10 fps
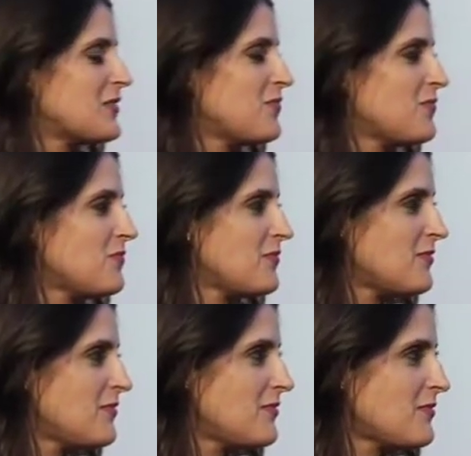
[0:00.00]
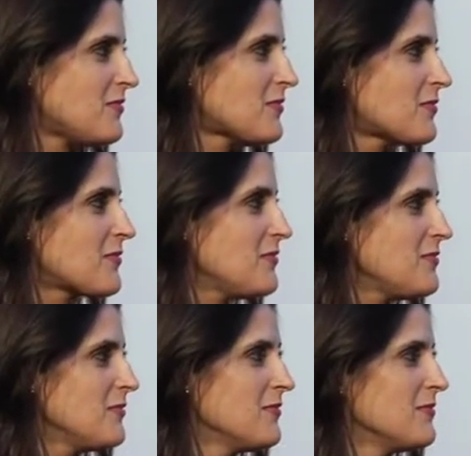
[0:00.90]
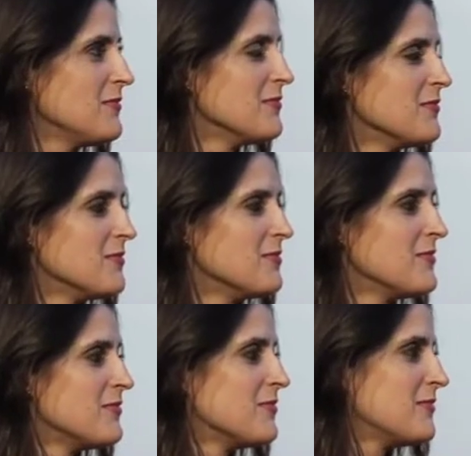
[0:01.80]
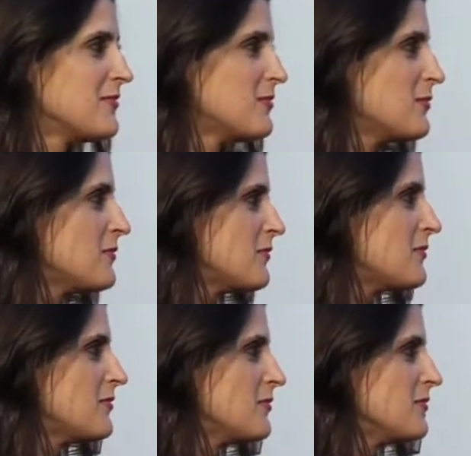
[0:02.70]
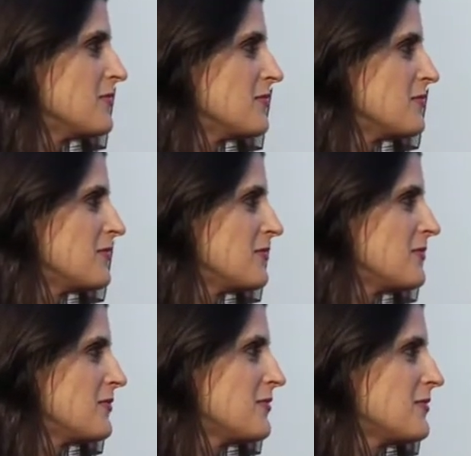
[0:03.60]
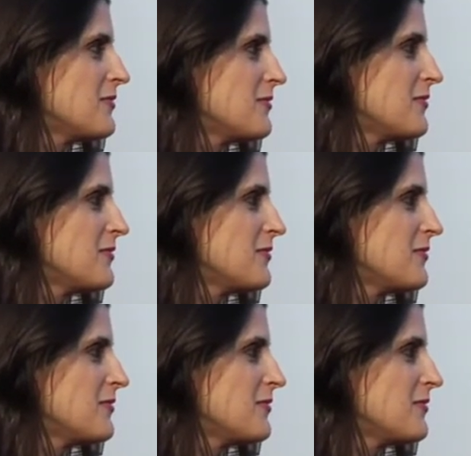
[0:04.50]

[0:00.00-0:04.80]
The person shown says nothing.